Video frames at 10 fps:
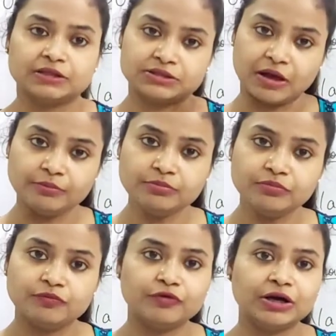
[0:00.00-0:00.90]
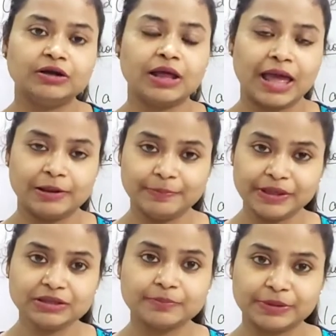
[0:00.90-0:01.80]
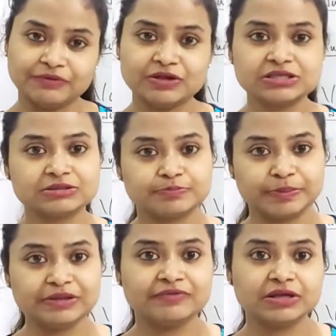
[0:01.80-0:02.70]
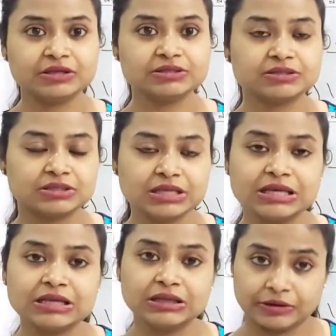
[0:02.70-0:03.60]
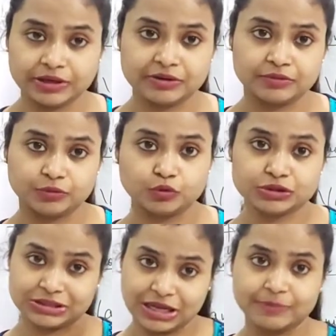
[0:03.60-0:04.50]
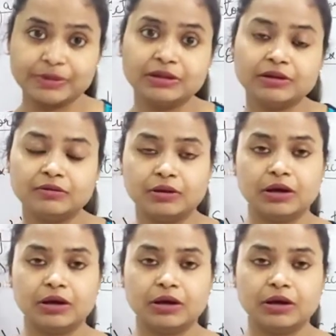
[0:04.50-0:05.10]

Some were helping the previously in those table